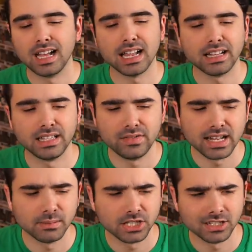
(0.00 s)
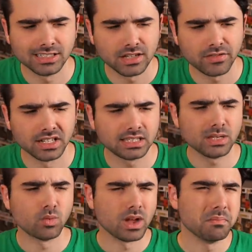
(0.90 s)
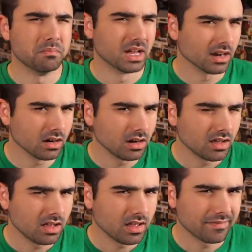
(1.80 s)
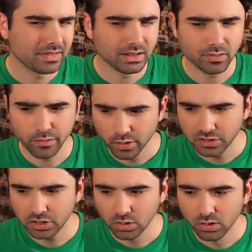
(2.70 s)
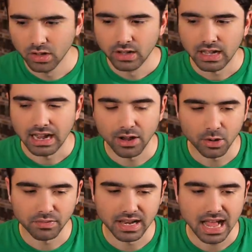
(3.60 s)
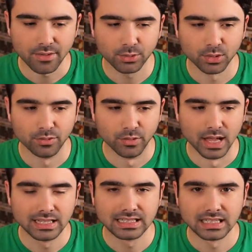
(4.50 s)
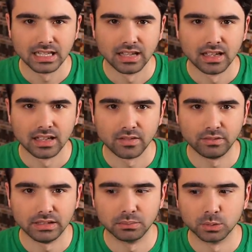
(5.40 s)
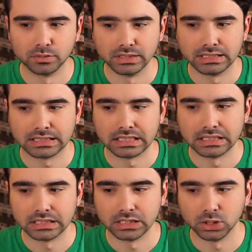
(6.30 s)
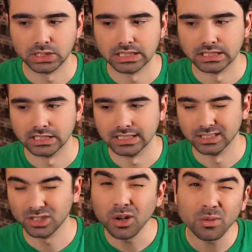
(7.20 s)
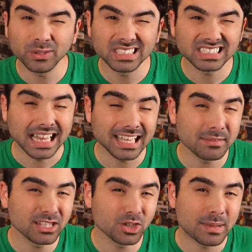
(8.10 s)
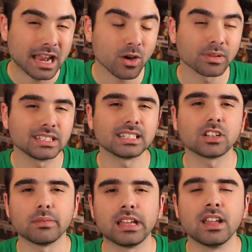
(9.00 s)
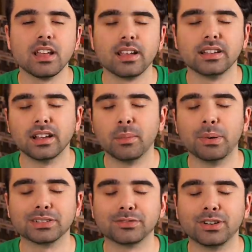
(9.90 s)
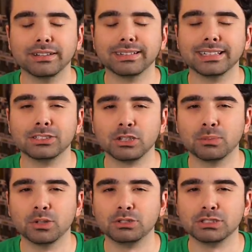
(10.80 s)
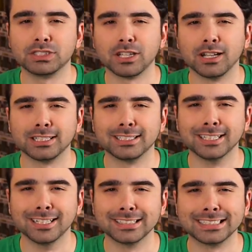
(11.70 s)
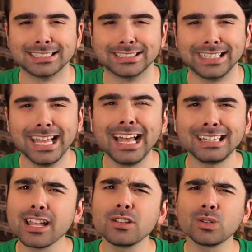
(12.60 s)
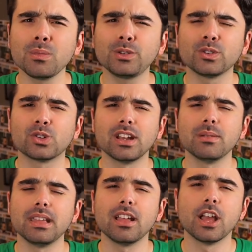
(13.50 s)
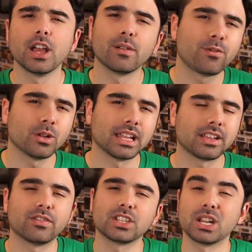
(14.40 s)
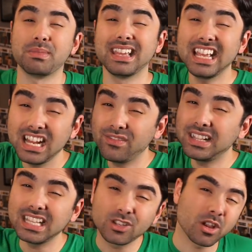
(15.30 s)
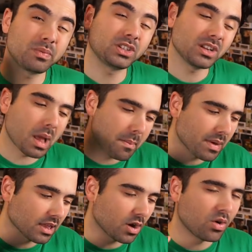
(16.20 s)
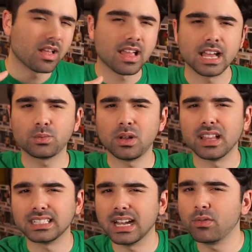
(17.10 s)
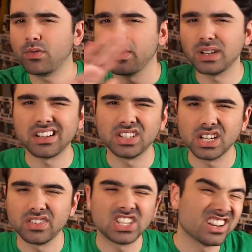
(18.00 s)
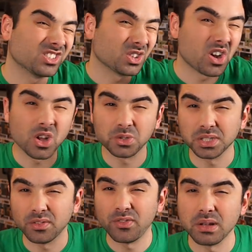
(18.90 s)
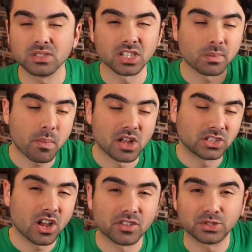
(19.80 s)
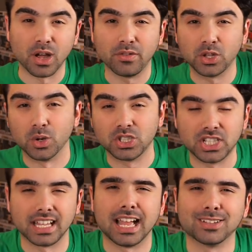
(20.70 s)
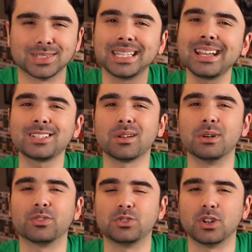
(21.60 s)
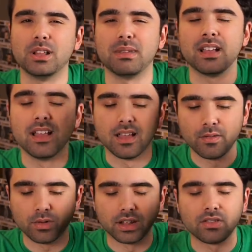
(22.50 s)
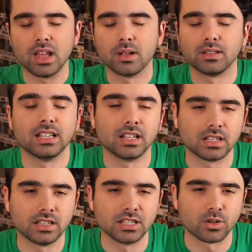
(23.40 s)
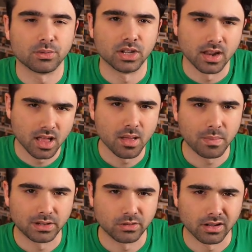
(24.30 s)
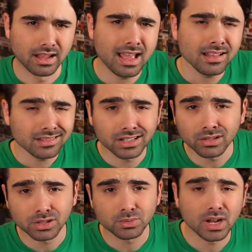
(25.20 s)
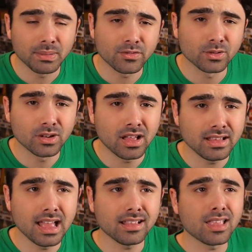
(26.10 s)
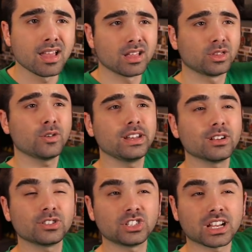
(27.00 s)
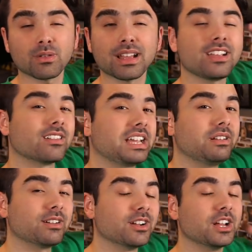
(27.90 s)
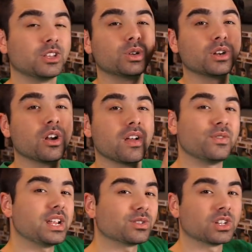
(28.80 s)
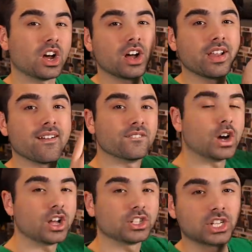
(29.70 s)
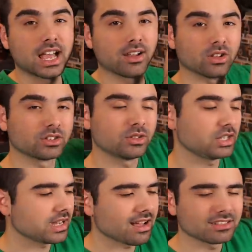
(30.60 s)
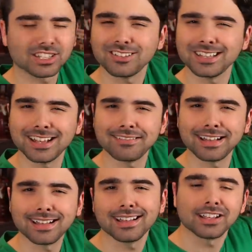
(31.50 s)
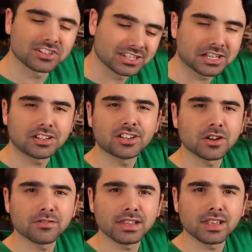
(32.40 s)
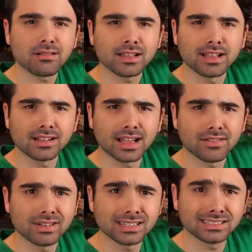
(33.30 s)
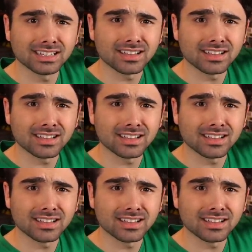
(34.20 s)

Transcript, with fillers: I liked it. The animation is definitely way better than the first two. I heard that after this, the movie's gonna go downhill. So hopefully it's not gonna be too bad. Hopefully it's still gonna be, you know, a bunch of fun, enjoyable, just uh, chill. So yeah, thank you so much for joining me. Full link is gonna be in the description below, as well as everything that I've done on the channel. So hundreds of films, such bunch of stuff to check out. So thank you so much for joining me. Full link, the description, Patreon, and you know, subscribe if you're not yet two videos to check out right here, in here, two other videos on the channel to check out. So, you know, uh, check out another video and have a nice